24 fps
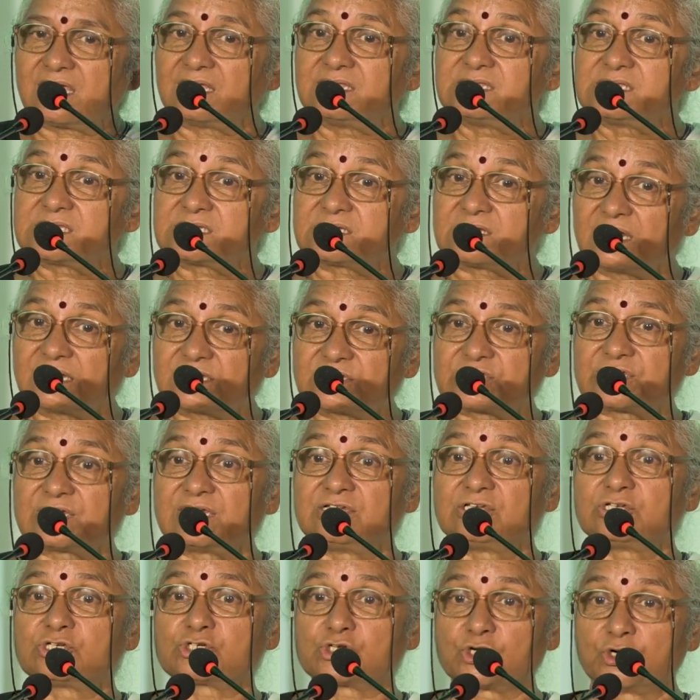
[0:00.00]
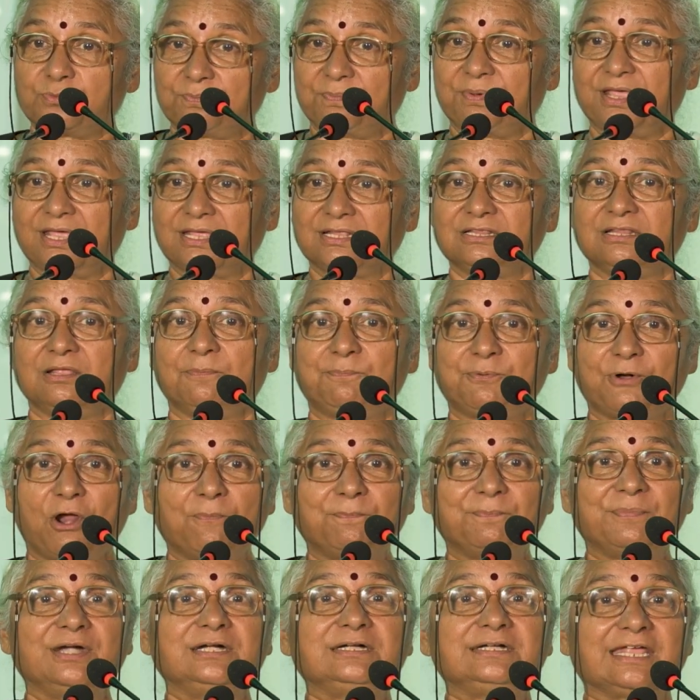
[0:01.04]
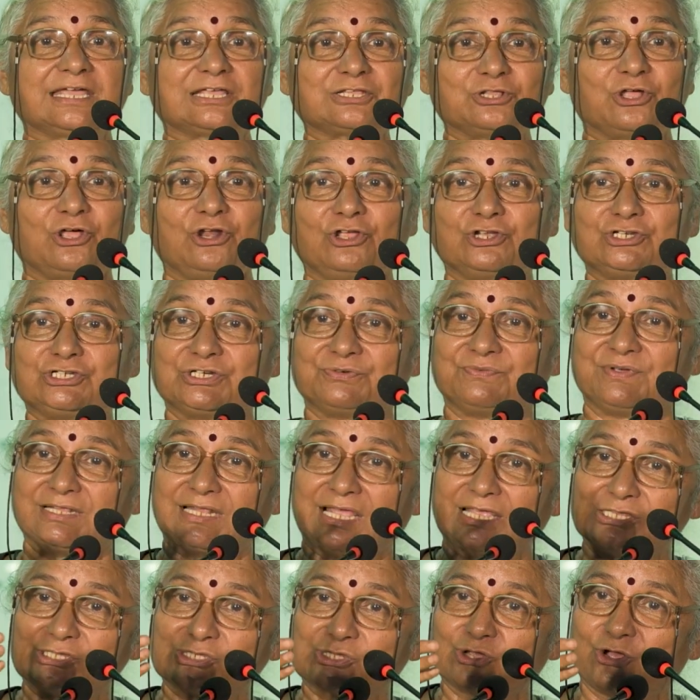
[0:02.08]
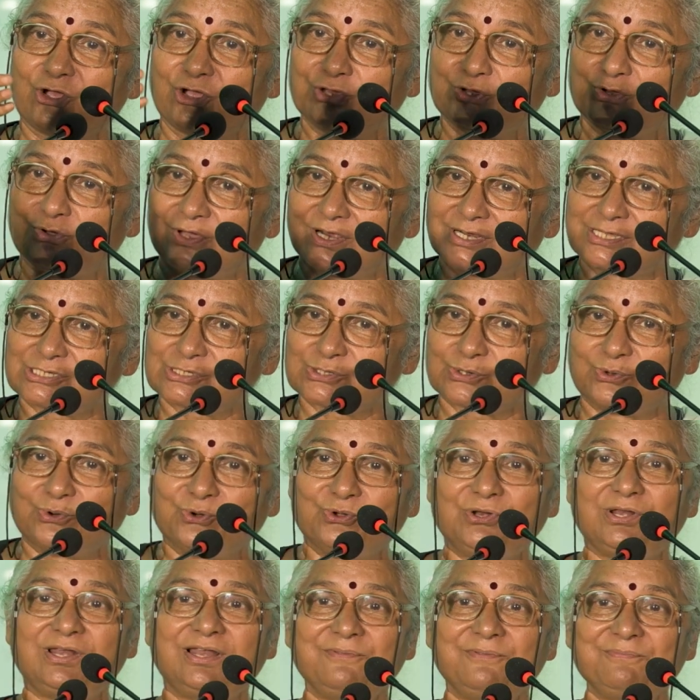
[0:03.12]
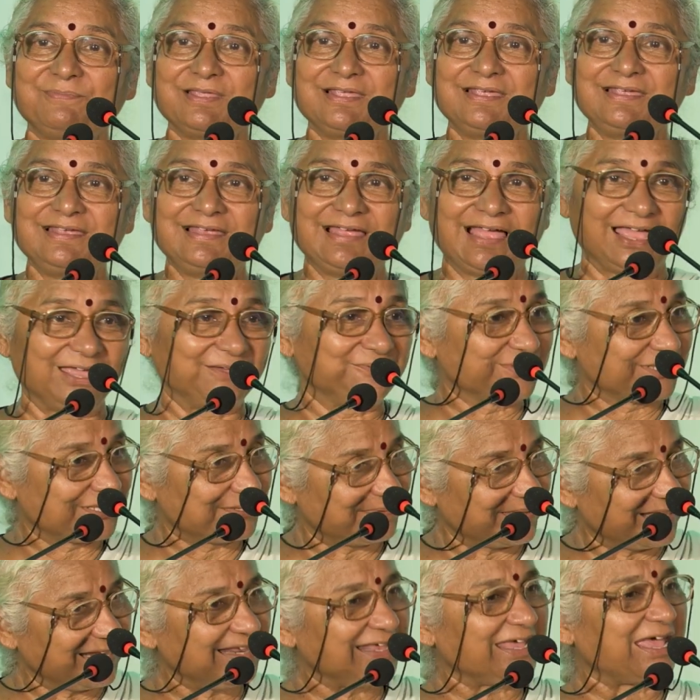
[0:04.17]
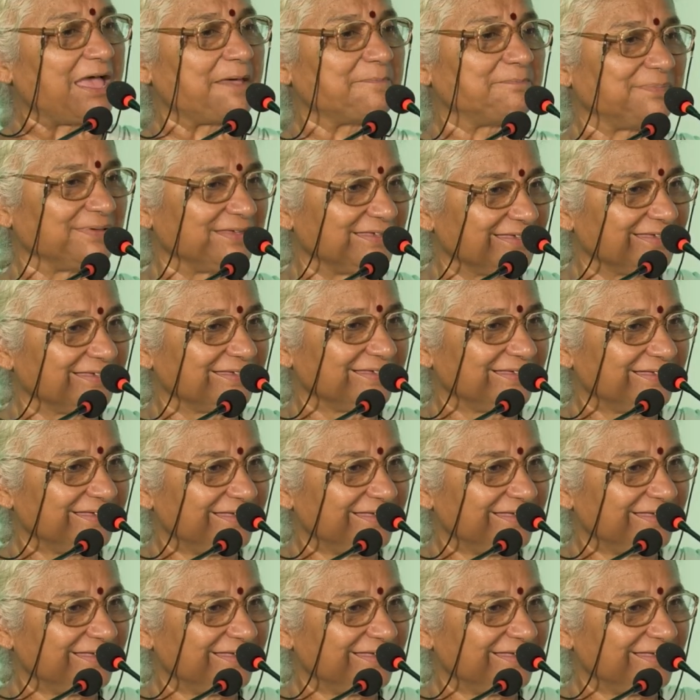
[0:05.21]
construction should be in the proper technology. When I saw your school, I was very happy.